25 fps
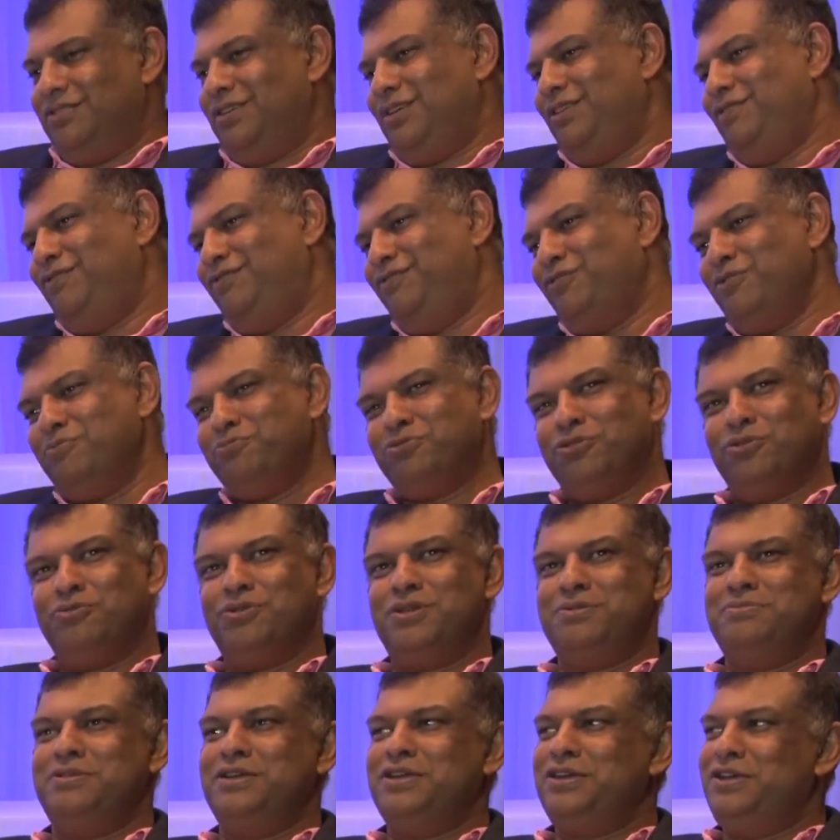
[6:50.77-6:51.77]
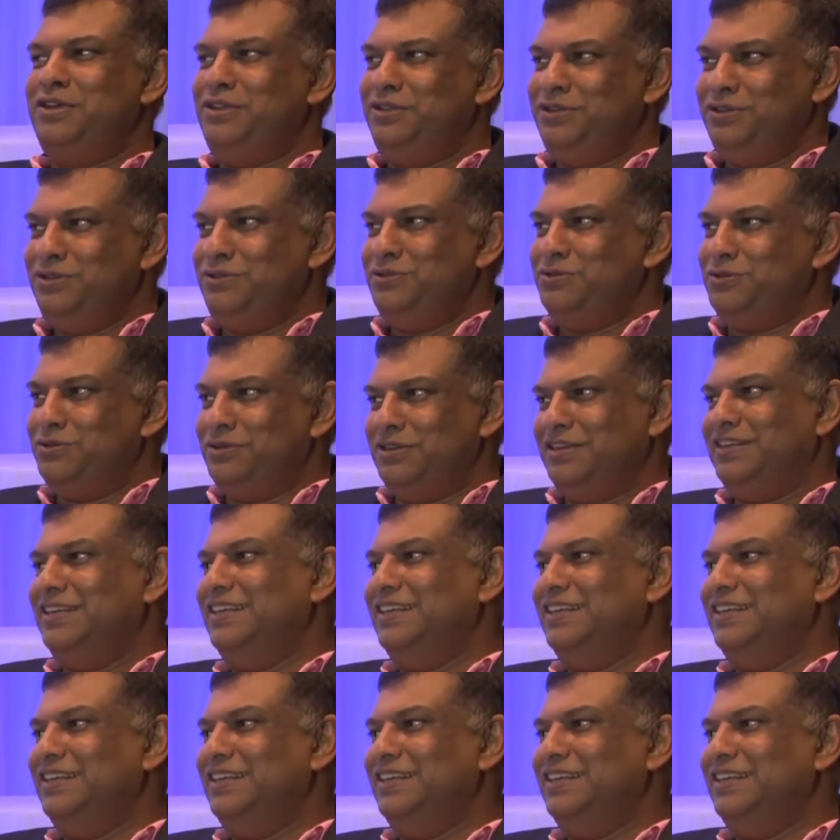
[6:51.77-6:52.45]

In football, what am I going to do?